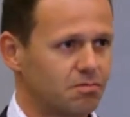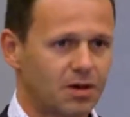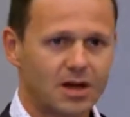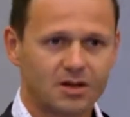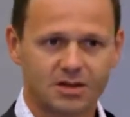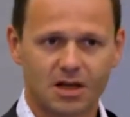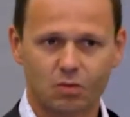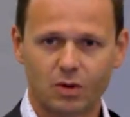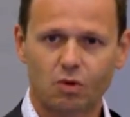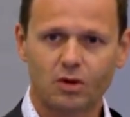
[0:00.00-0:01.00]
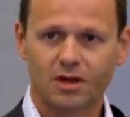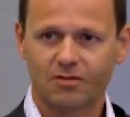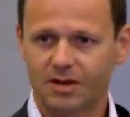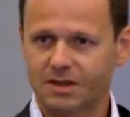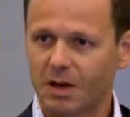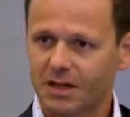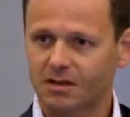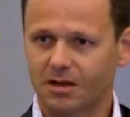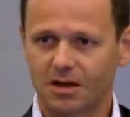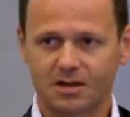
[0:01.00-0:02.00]
players that we wouldn't have
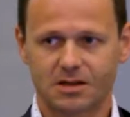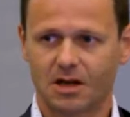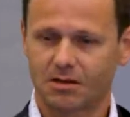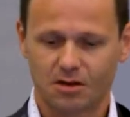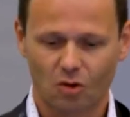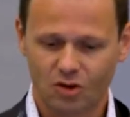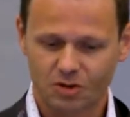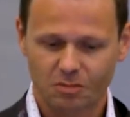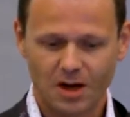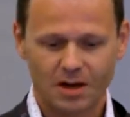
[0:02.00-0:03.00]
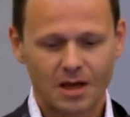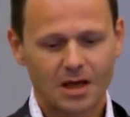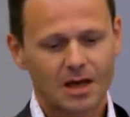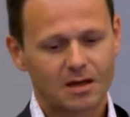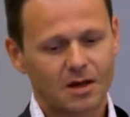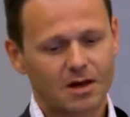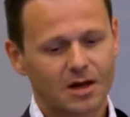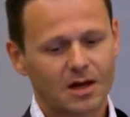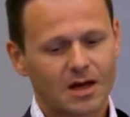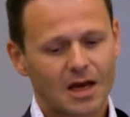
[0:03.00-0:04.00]
expected there. It's like the Deutsche Bahn that
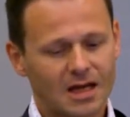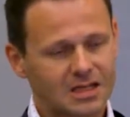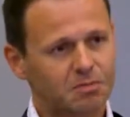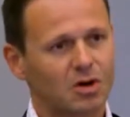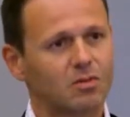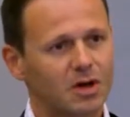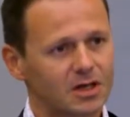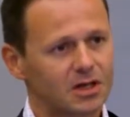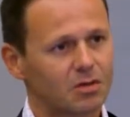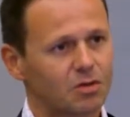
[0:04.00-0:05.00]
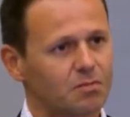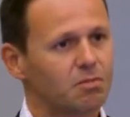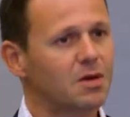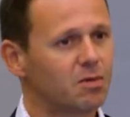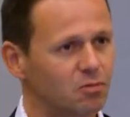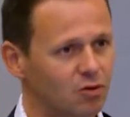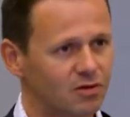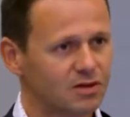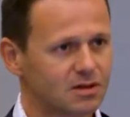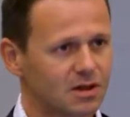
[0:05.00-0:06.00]
are experimenting with people
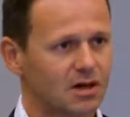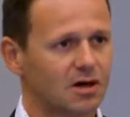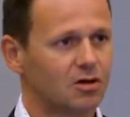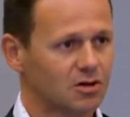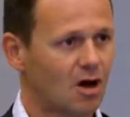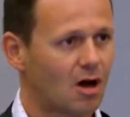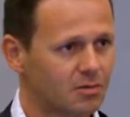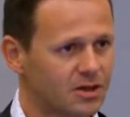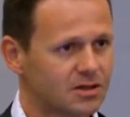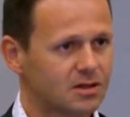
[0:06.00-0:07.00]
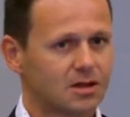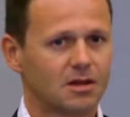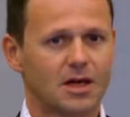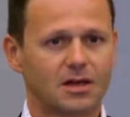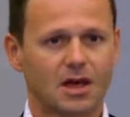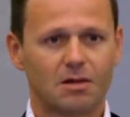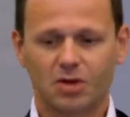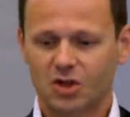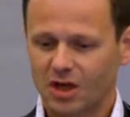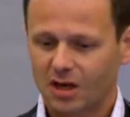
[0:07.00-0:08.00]
movers that are autonomous, that can
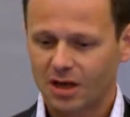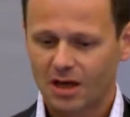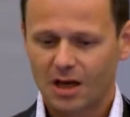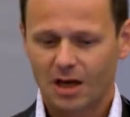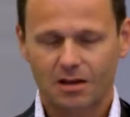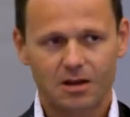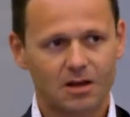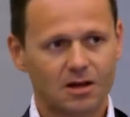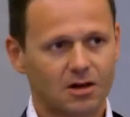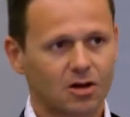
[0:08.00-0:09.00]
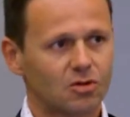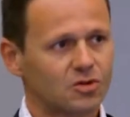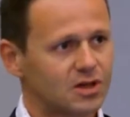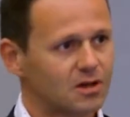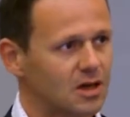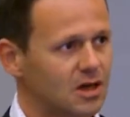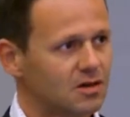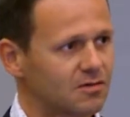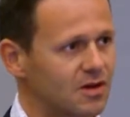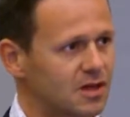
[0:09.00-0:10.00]
be shared, and that are closing the
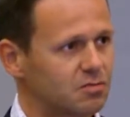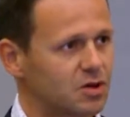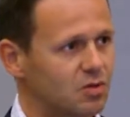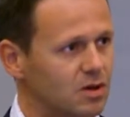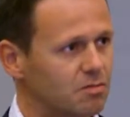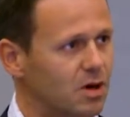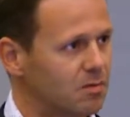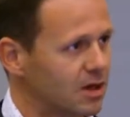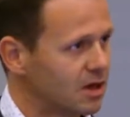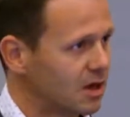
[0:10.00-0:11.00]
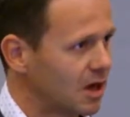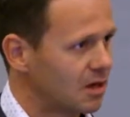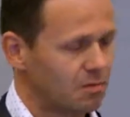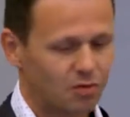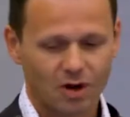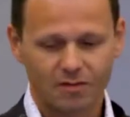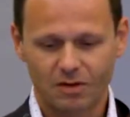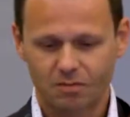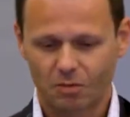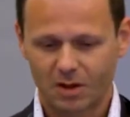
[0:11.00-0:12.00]
interface between the public and the
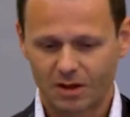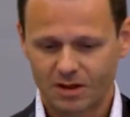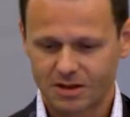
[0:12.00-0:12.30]
private mobility